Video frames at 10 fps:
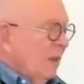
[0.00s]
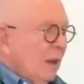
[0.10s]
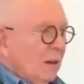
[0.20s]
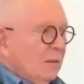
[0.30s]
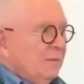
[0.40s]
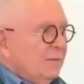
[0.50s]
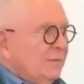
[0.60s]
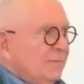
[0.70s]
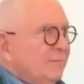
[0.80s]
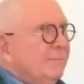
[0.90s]
Yeah,
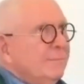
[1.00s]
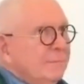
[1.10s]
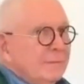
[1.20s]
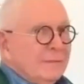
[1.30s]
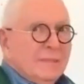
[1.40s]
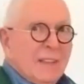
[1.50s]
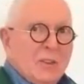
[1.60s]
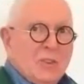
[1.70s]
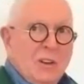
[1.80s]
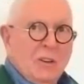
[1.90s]

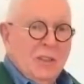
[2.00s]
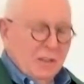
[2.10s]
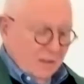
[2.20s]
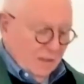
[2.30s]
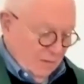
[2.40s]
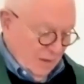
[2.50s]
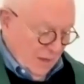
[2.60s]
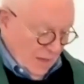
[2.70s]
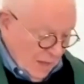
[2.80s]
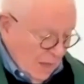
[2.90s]
I should know this.
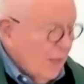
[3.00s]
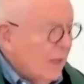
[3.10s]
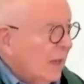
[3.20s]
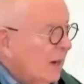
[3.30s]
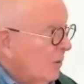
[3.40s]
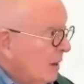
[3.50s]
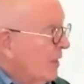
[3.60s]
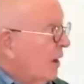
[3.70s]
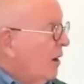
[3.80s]
At any rate,